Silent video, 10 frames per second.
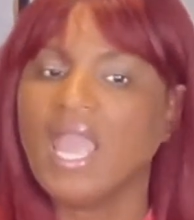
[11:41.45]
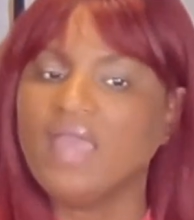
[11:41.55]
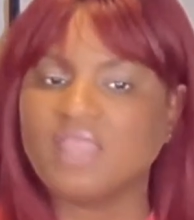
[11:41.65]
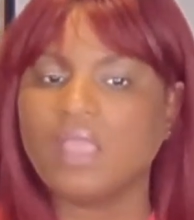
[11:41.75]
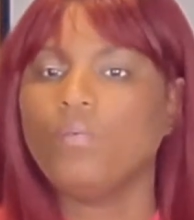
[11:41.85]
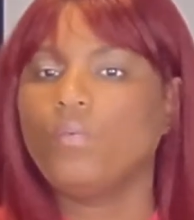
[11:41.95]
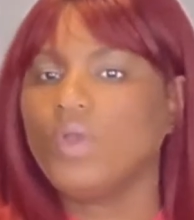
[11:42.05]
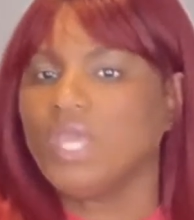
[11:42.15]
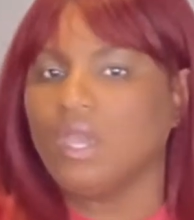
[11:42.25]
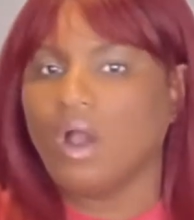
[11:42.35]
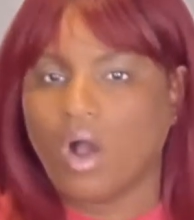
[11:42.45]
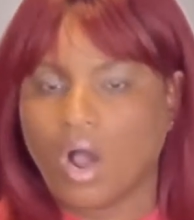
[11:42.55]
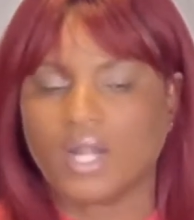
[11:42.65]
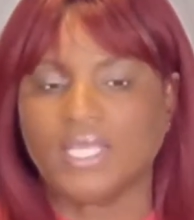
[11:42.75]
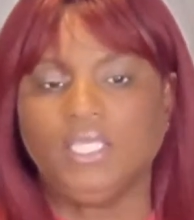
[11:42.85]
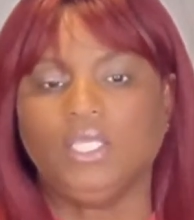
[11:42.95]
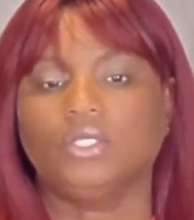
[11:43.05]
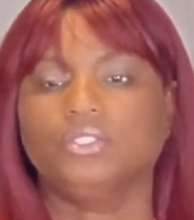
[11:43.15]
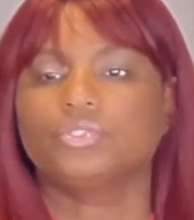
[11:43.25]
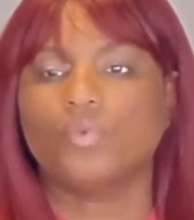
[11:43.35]
And then we are
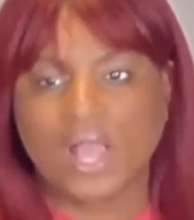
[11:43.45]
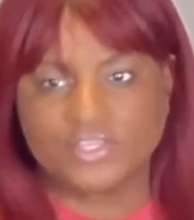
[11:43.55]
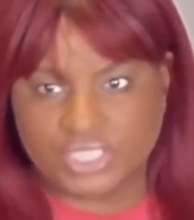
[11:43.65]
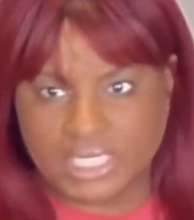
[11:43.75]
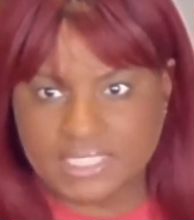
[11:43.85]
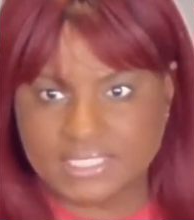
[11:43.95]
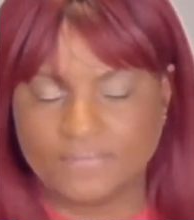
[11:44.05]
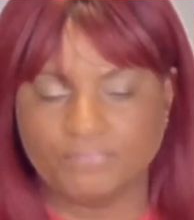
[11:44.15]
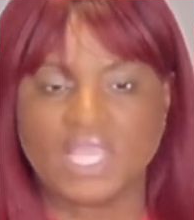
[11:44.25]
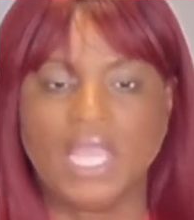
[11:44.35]
here to adjust